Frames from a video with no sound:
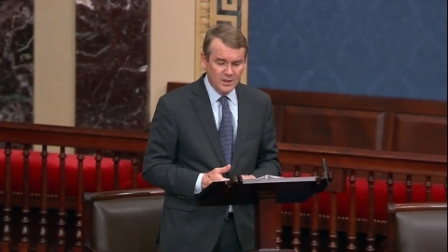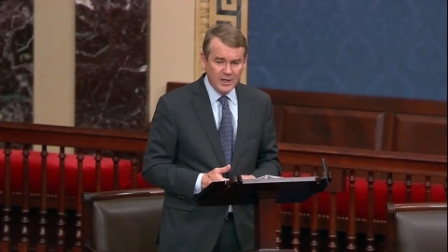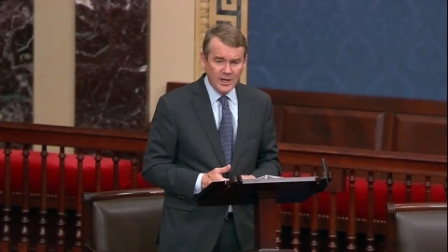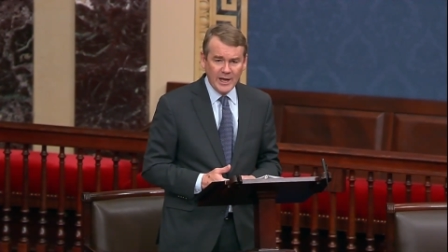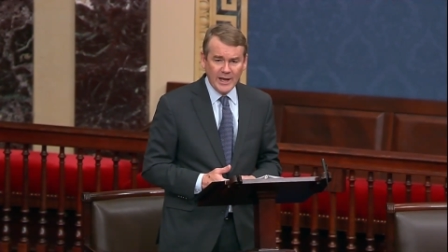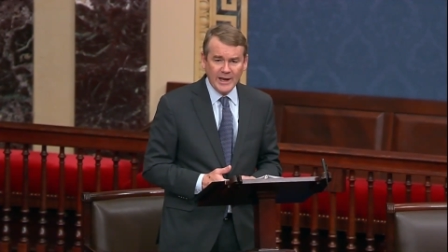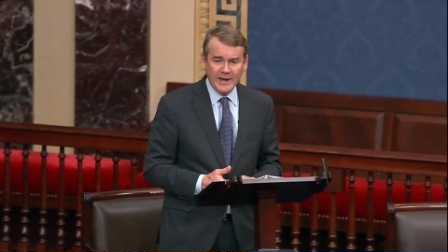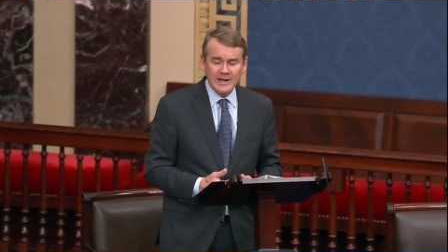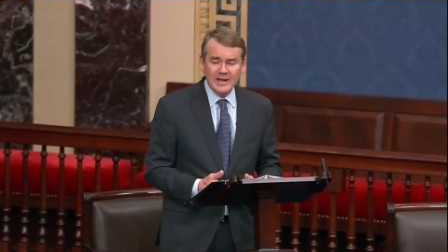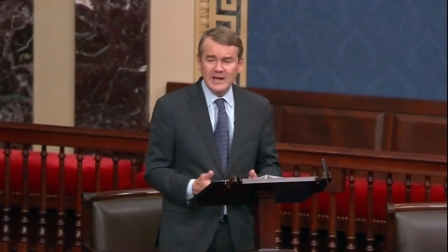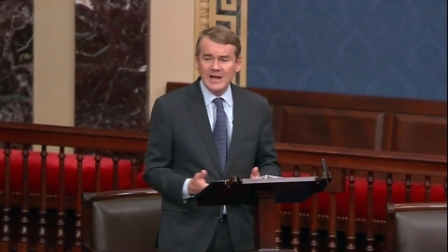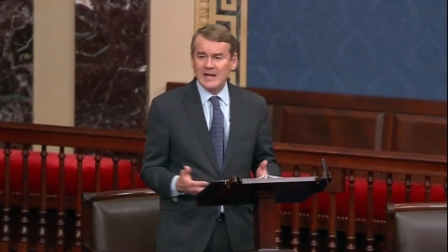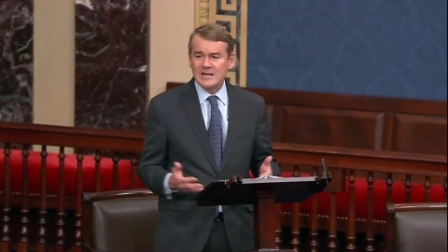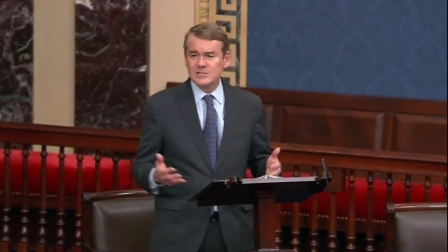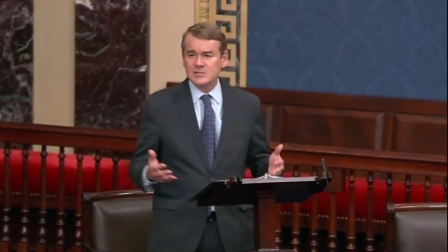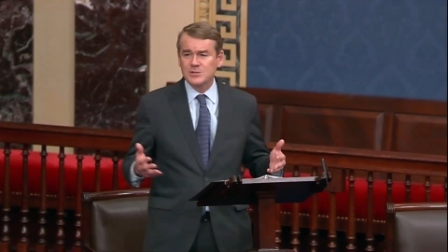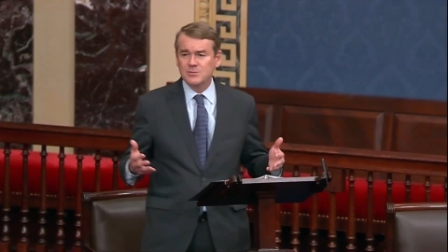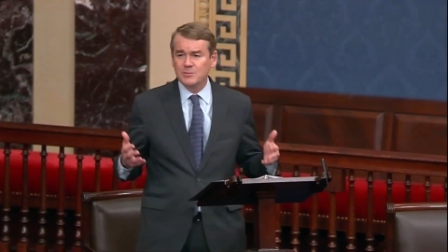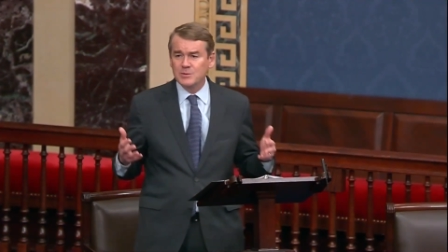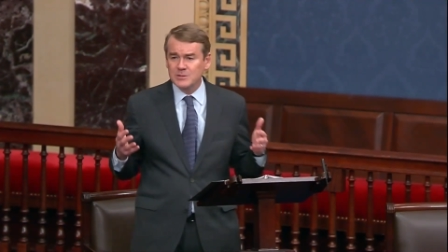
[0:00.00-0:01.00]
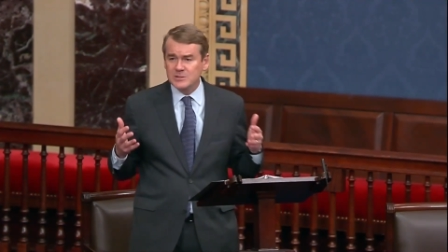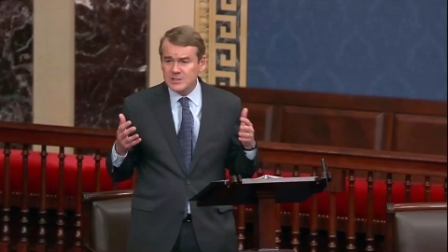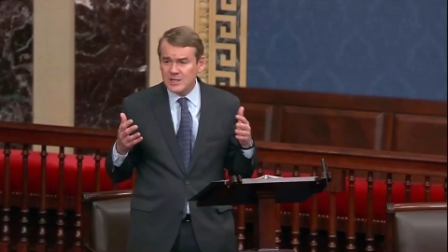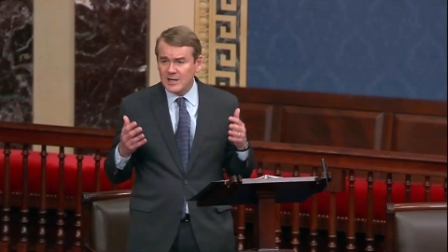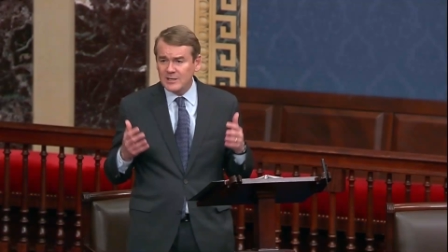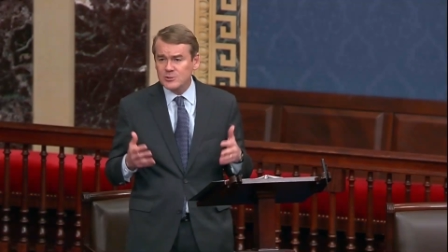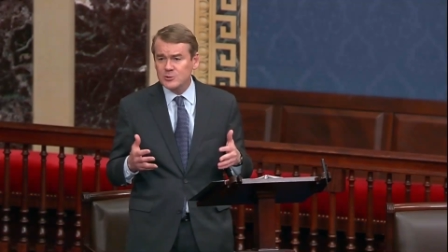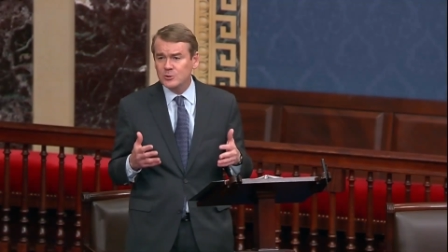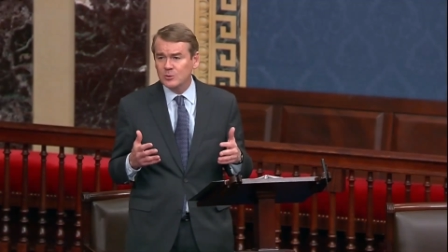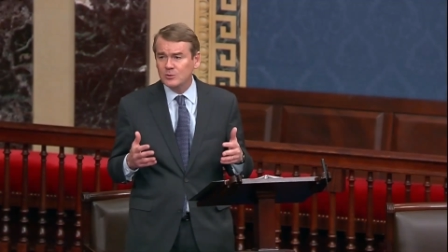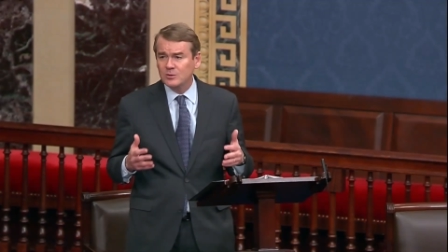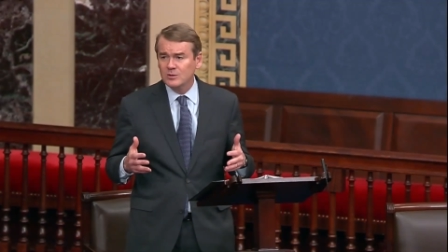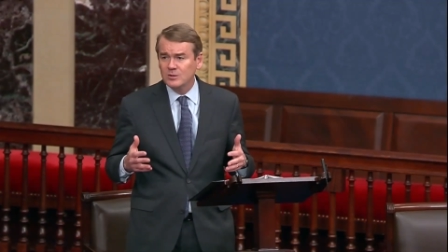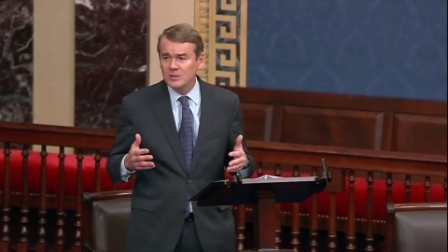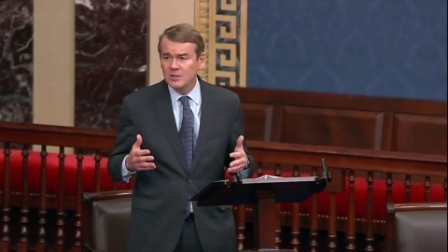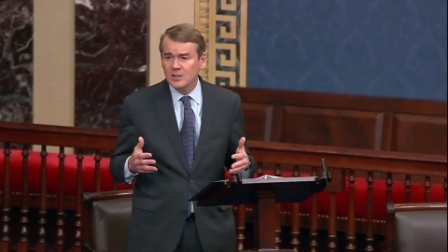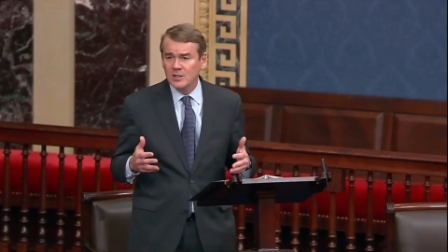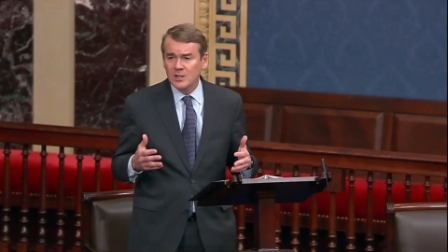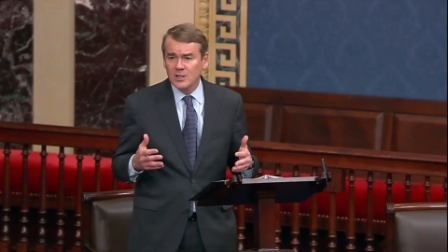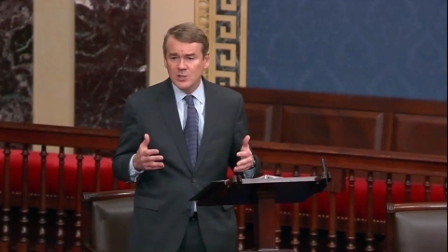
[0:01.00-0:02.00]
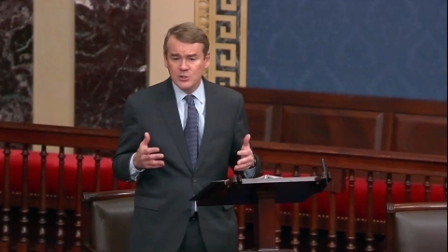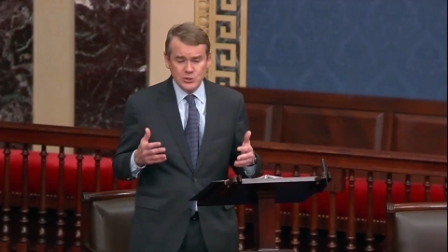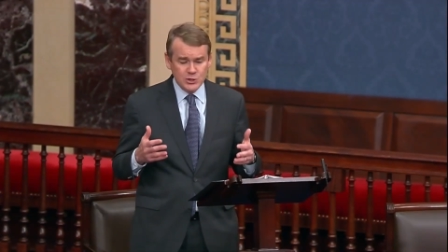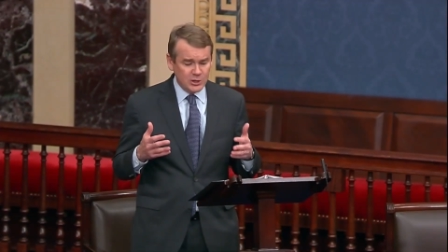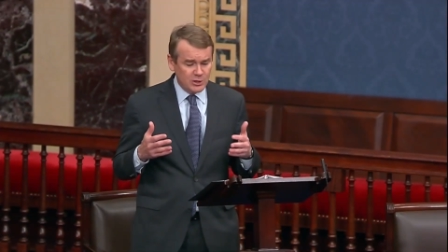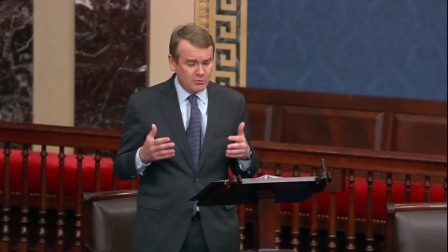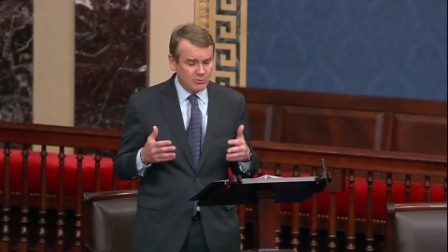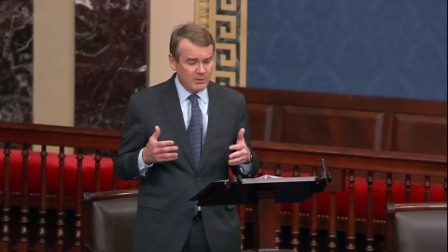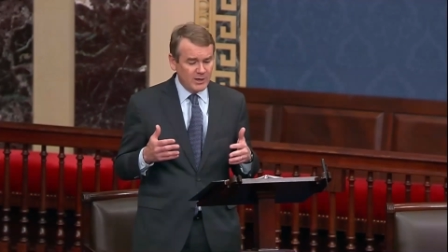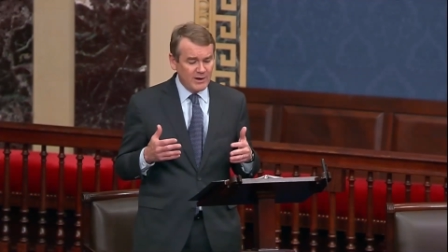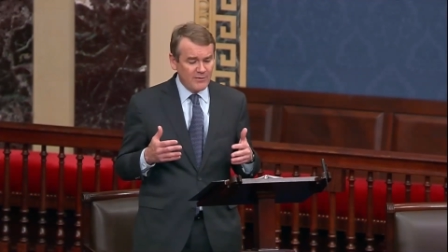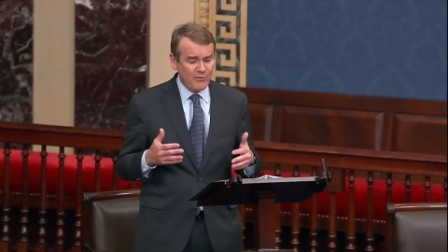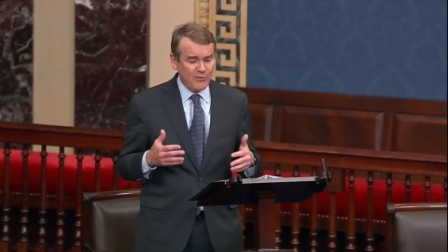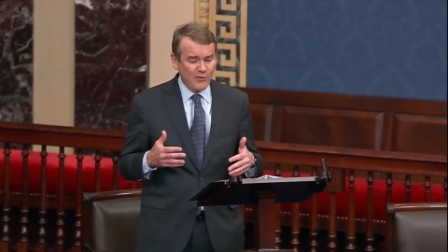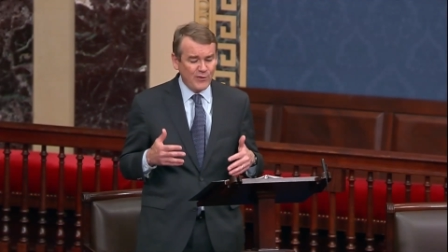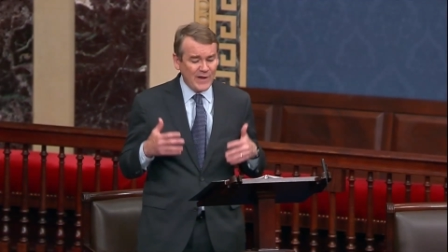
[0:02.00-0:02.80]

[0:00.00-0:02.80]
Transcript: And it has the potential to create